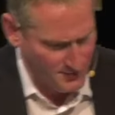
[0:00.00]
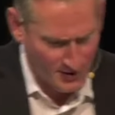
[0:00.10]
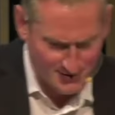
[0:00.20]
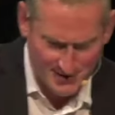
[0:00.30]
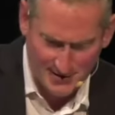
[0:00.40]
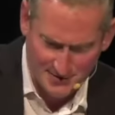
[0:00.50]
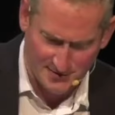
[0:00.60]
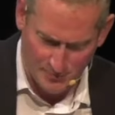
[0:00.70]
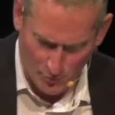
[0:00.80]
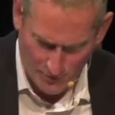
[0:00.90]
but our text
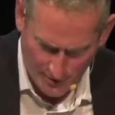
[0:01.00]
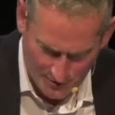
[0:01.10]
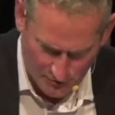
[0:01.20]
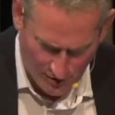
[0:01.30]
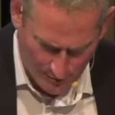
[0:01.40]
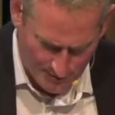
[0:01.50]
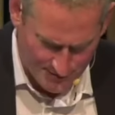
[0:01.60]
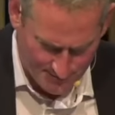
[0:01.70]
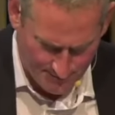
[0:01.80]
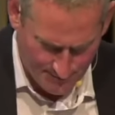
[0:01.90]
this morning is
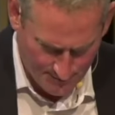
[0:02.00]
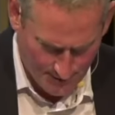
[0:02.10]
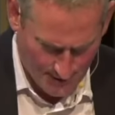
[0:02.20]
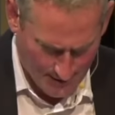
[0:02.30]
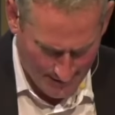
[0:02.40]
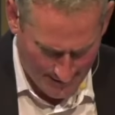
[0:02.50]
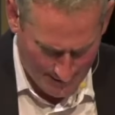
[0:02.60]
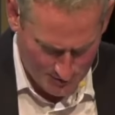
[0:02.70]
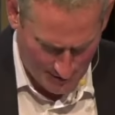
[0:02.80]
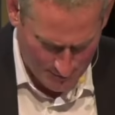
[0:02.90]
Romans
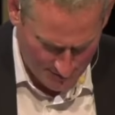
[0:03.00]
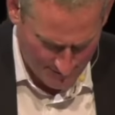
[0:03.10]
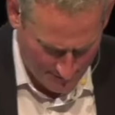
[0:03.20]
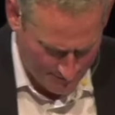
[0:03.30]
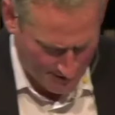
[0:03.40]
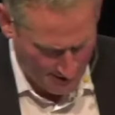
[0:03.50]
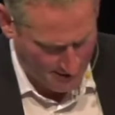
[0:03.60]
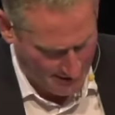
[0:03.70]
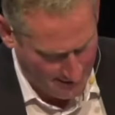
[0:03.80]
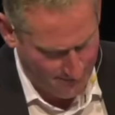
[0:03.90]
chapter
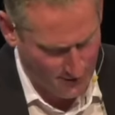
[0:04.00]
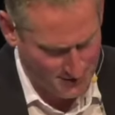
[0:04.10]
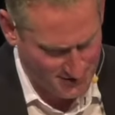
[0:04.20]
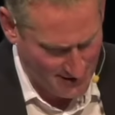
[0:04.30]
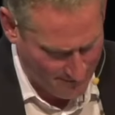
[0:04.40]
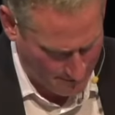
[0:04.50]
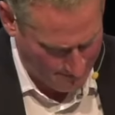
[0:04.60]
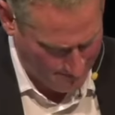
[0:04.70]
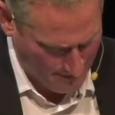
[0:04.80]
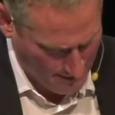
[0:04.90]
15 and verse 7,
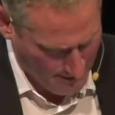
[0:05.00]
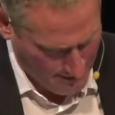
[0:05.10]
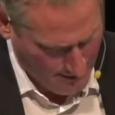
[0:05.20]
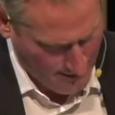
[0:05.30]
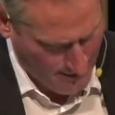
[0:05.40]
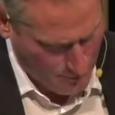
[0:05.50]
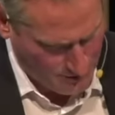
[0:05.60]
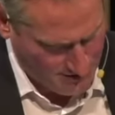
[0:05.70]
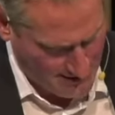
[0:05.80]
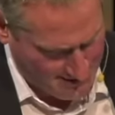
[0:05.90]

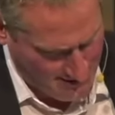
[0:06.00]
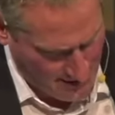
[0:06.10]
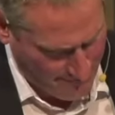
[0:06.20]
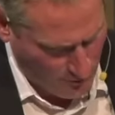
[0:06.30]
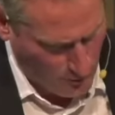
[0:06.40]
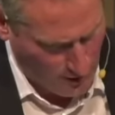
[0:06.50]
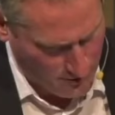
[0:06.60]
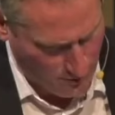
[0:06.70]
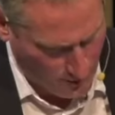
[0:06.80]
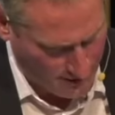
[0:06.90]
which says, "Therefore
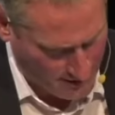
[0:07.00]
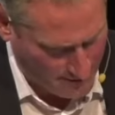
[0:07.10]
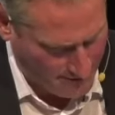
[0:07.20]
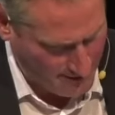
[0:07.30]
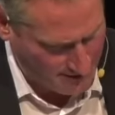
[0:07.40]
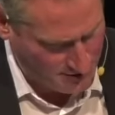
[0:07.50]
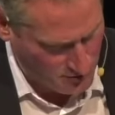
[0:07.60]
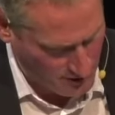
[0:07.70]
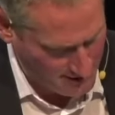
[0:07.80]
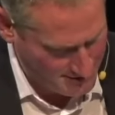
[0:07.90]
welcome one another as
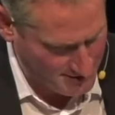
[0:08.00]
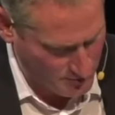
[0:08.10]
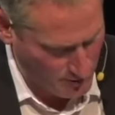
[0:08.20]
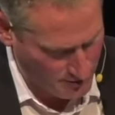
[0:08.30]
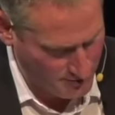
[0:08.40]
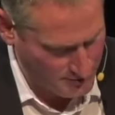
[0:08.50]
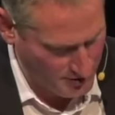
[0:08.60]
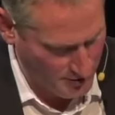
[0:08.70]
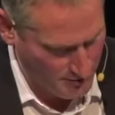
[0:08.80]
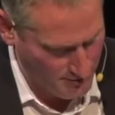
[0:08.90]
Christ has welcomed
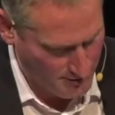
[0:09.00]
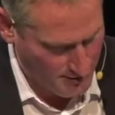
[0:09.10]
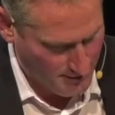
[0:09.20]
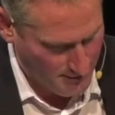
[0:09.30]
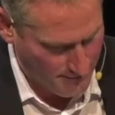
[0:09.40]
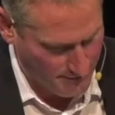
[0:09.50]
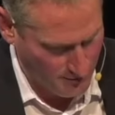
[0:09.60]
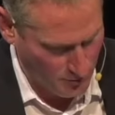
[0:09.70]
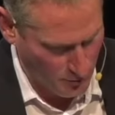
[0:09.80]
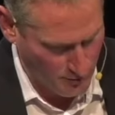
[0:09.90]
you for the
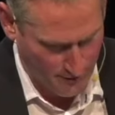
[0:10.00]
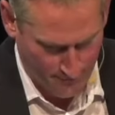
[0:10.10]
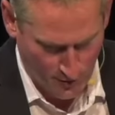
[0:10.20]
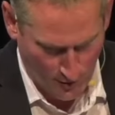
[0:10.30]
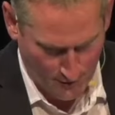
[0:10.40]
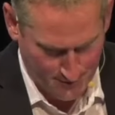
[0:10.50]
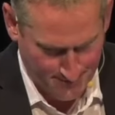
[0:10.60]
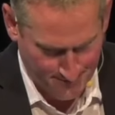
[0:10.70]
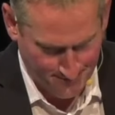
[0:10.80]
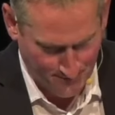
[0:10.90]
glory of God."
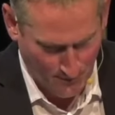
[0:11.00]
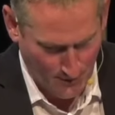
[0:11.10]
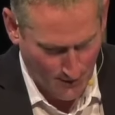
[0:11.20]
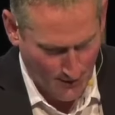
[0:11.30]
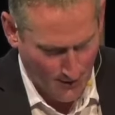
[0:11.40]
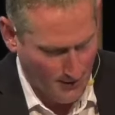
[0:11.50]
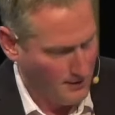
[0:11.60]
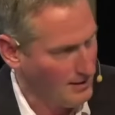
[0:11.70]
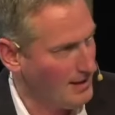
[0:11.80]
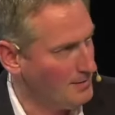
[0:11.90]

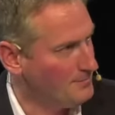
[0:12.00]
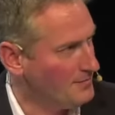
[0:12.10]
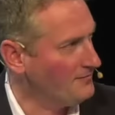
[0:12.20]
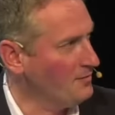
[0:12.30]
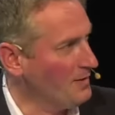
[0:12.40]
A few